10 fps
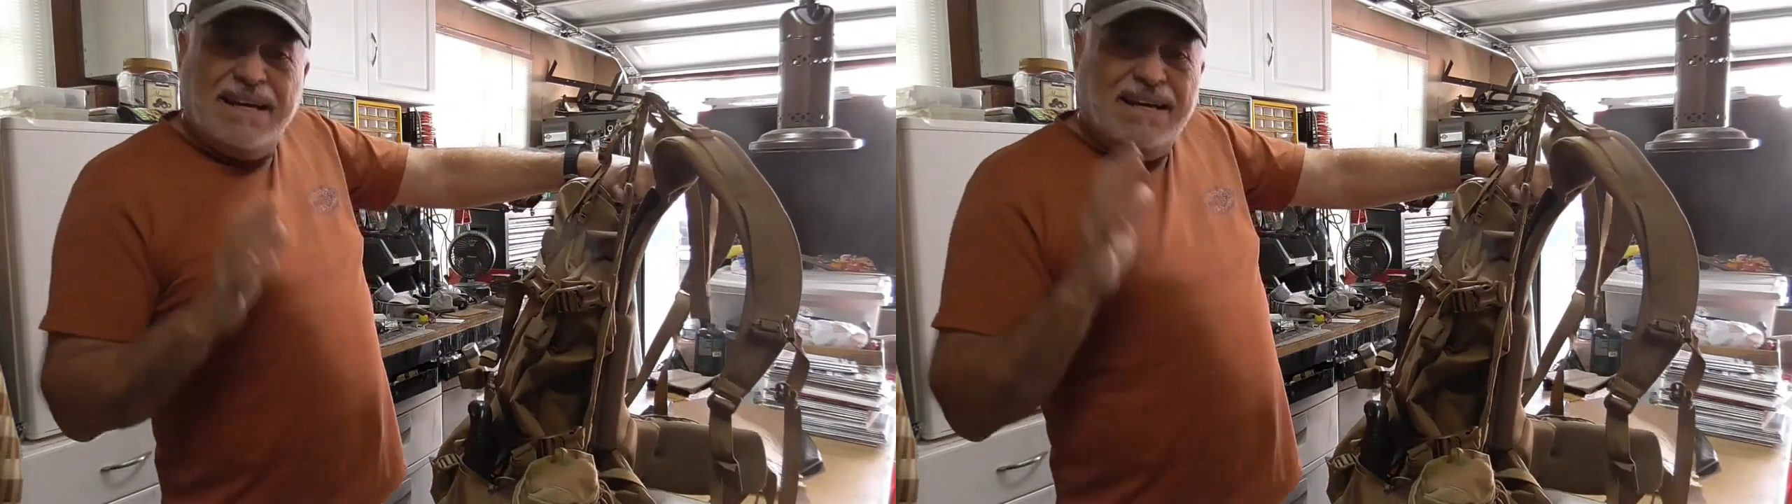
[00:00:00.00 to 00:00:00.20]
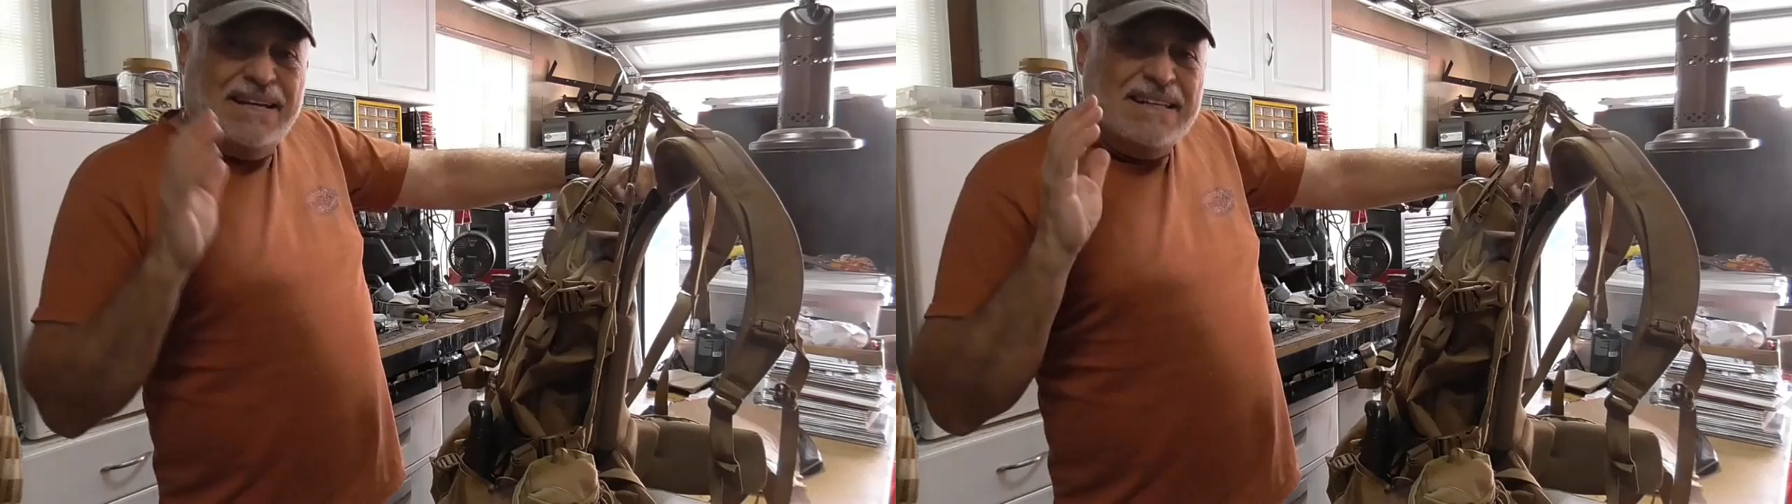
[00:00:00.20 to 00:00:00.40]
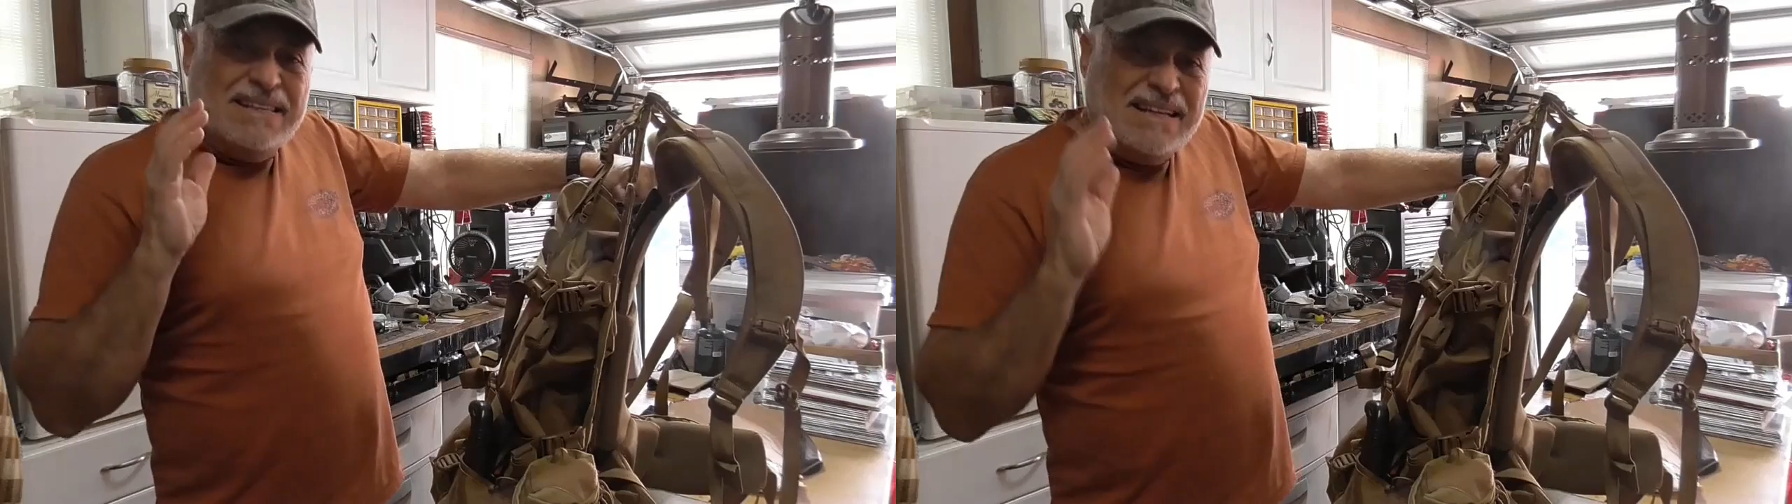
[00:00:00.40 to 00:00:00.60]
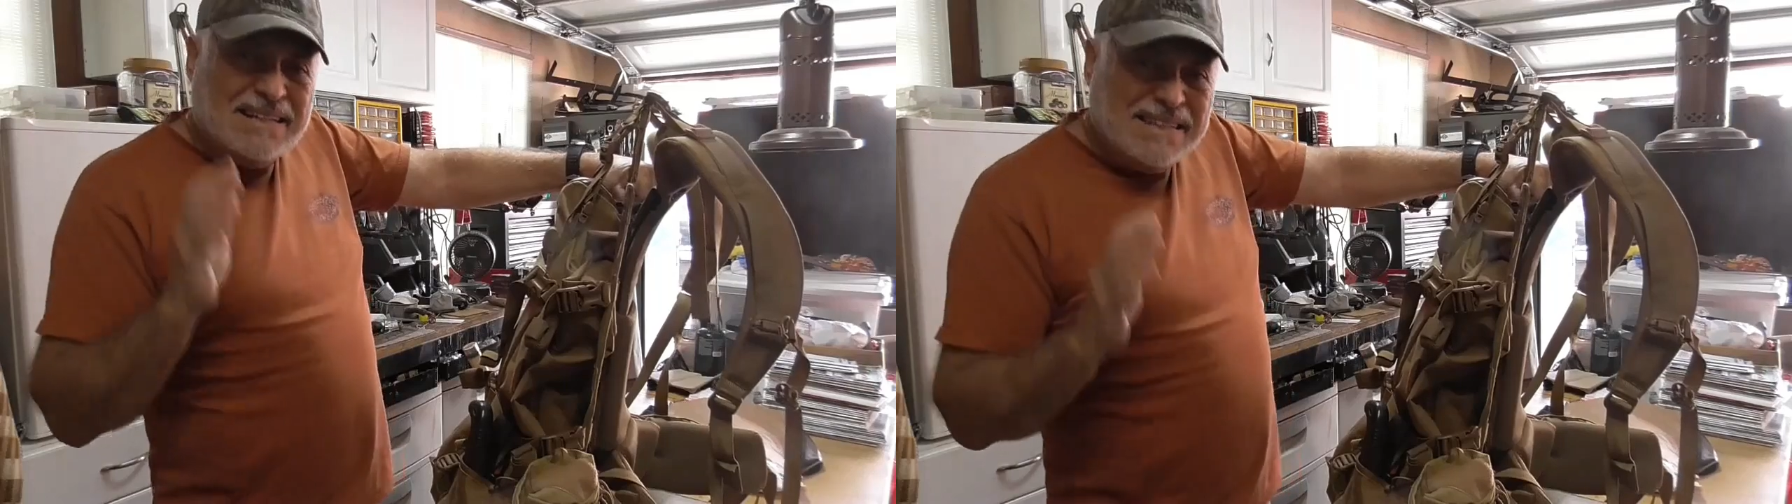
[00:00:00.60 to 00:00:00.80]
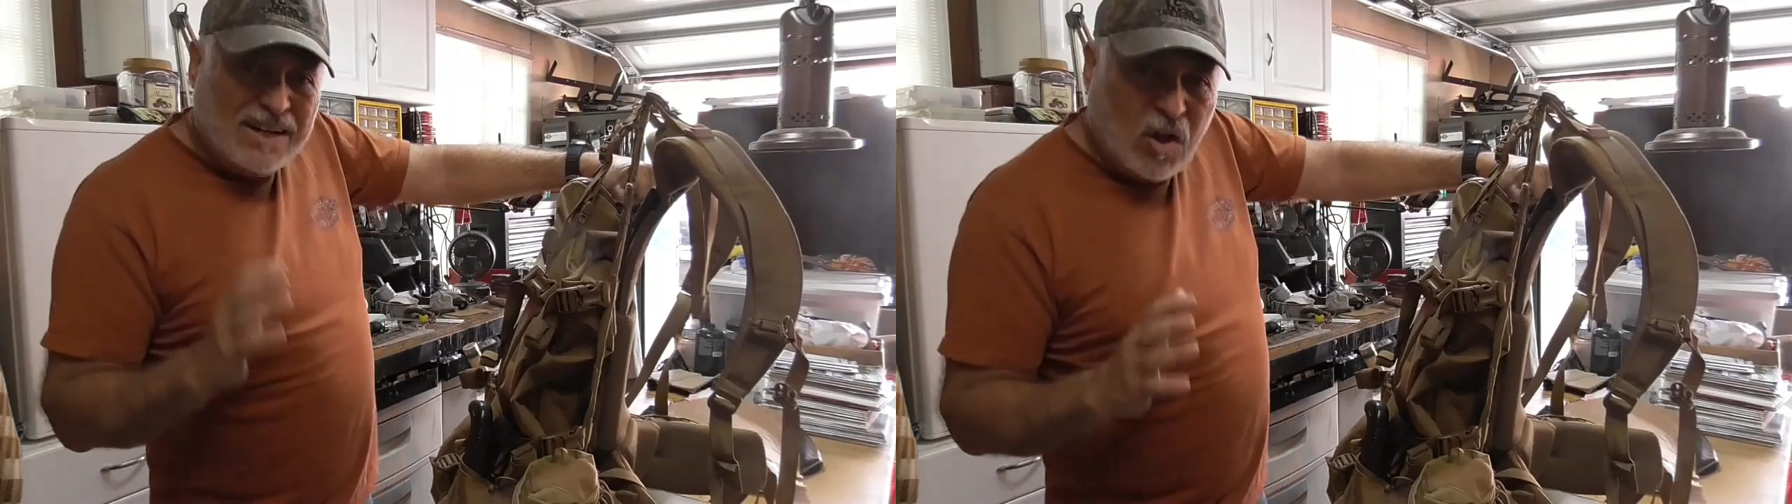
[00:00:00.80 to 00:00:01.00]
and it
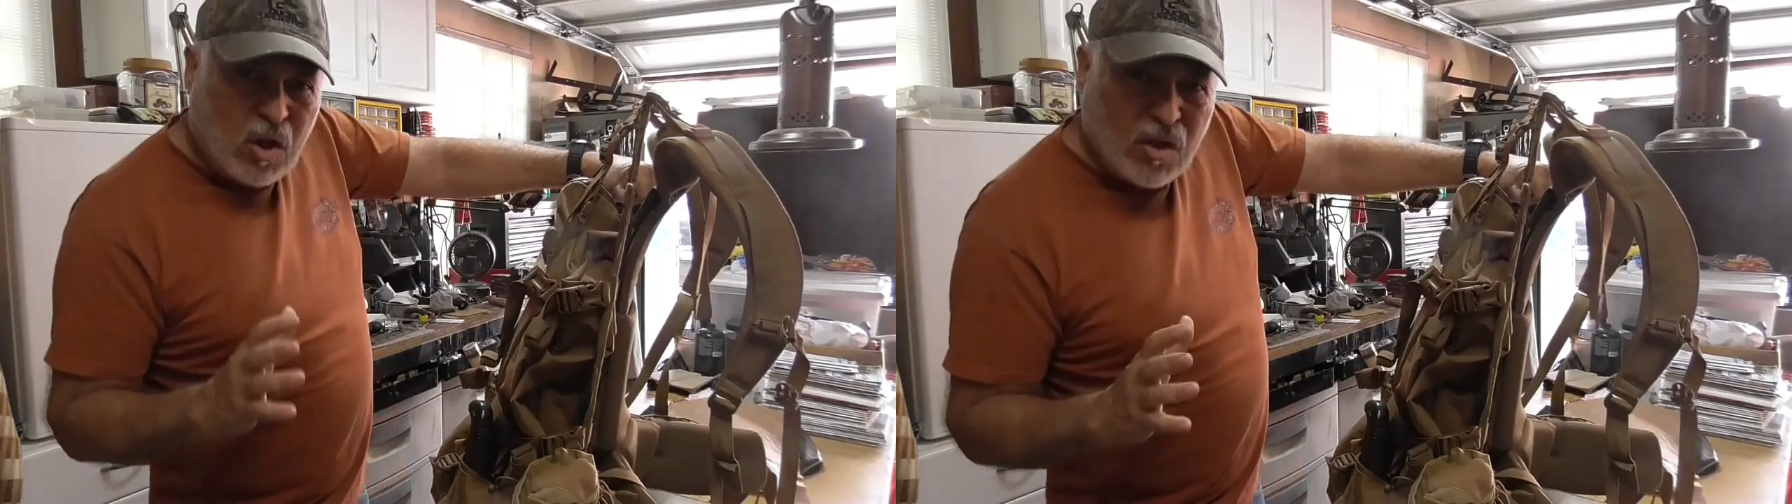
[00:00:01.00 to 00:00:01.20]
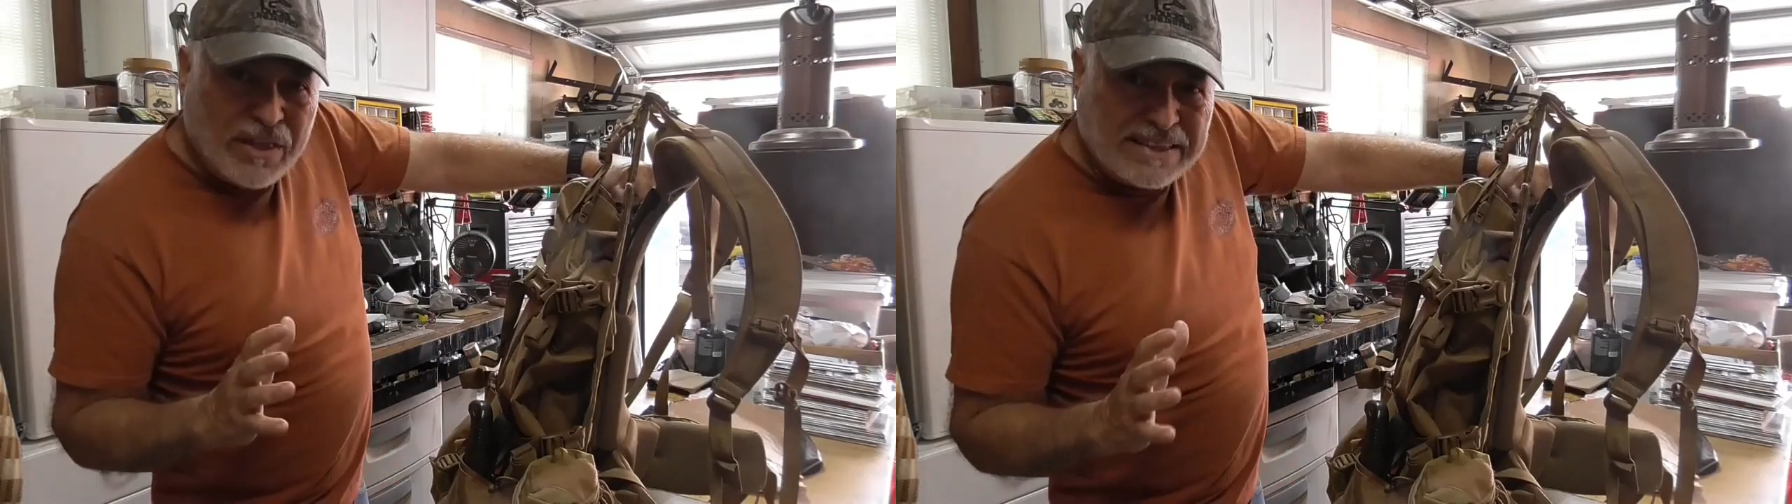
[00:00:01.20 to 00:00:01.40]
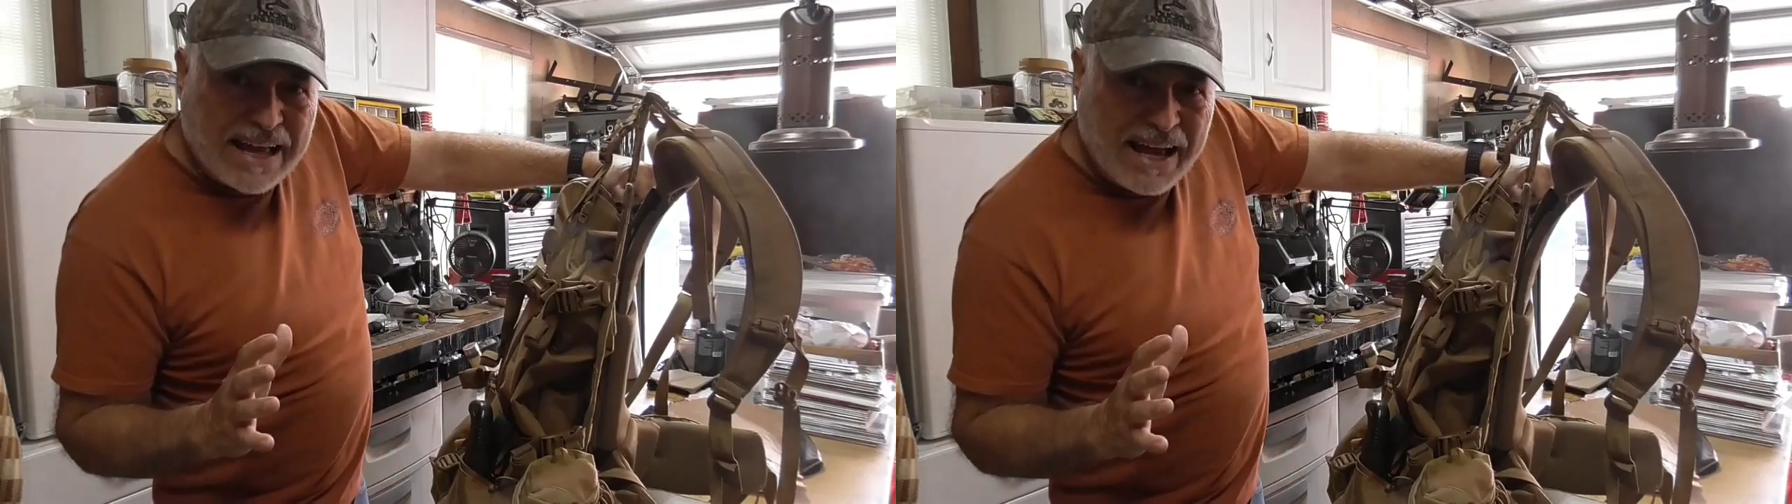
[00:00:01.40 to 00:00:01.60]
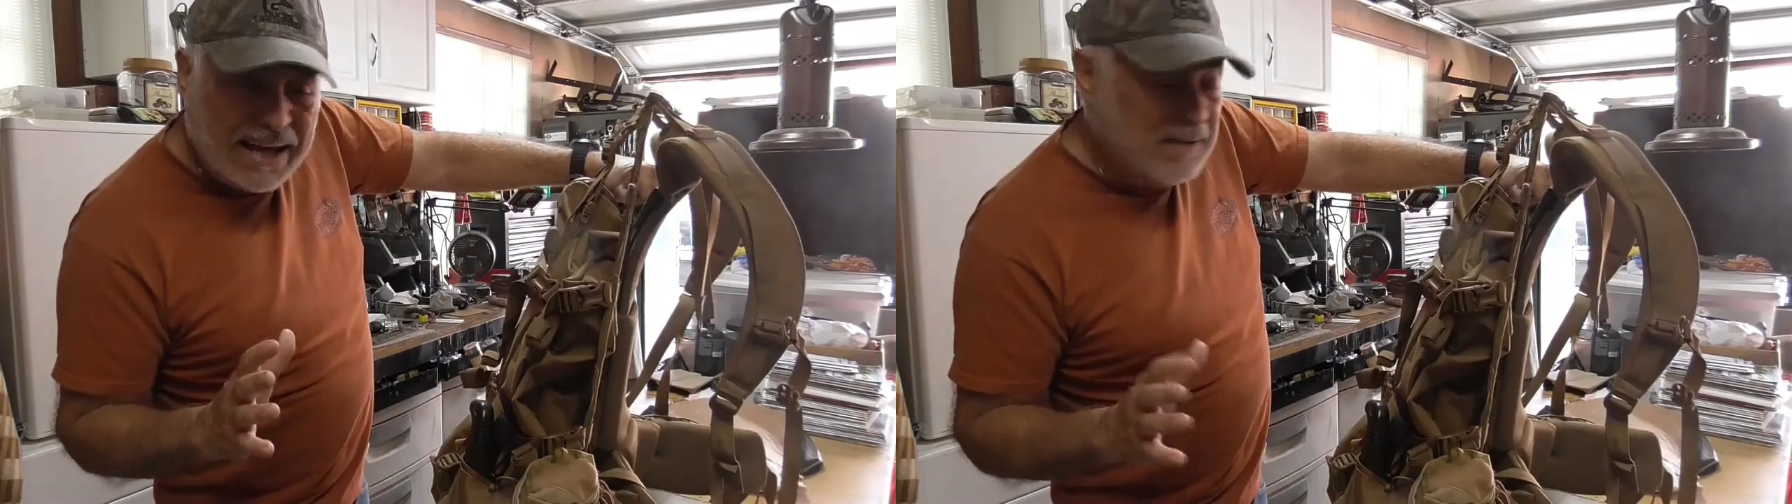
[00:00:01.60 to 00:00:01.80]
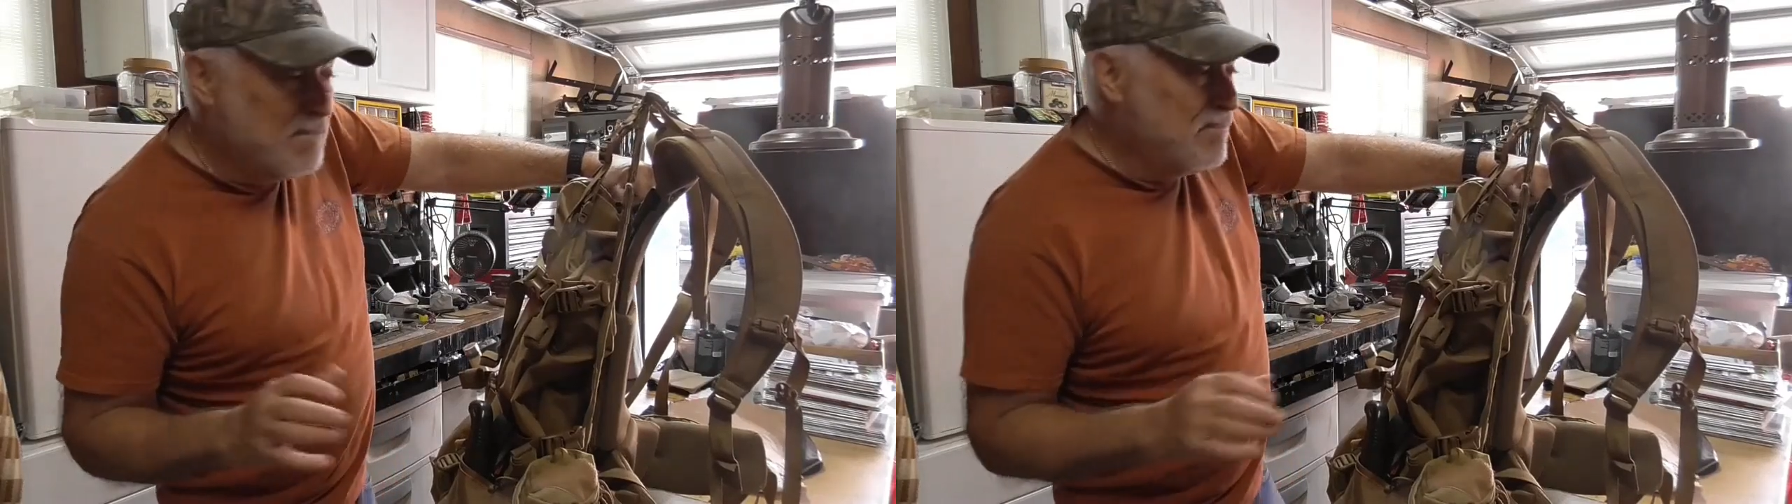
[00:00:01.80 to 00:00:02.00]
does it all the
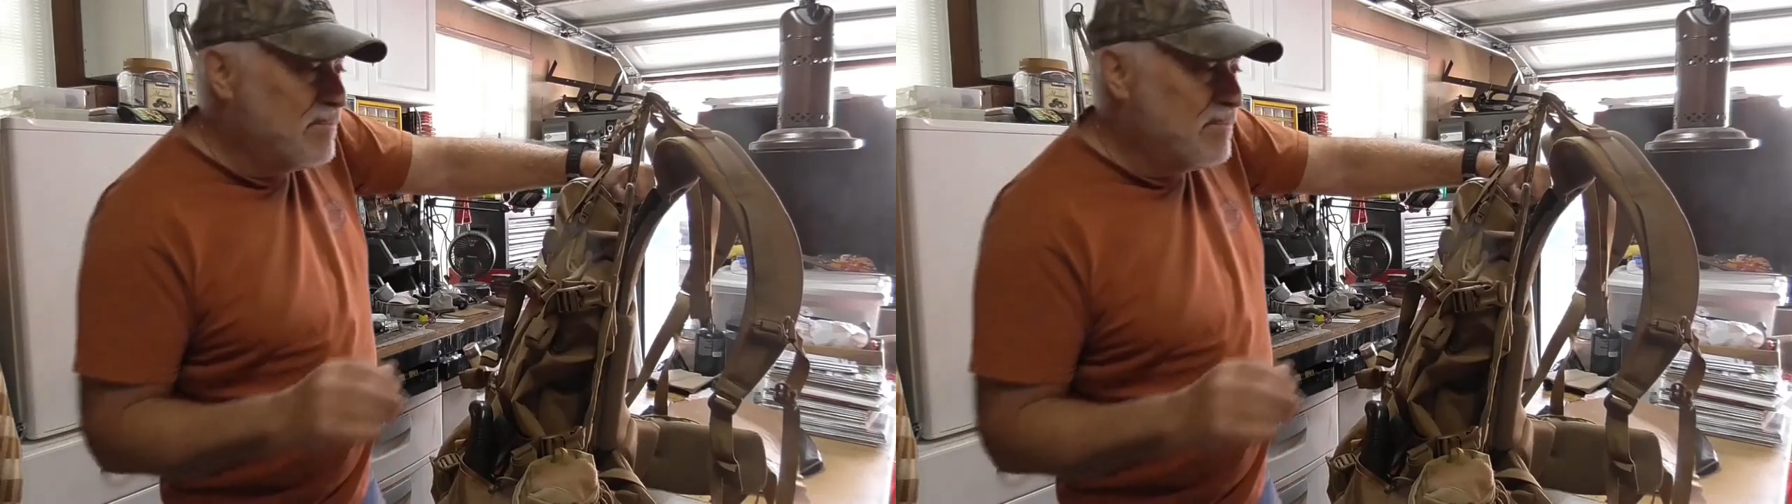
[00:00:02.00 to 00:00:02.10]
time,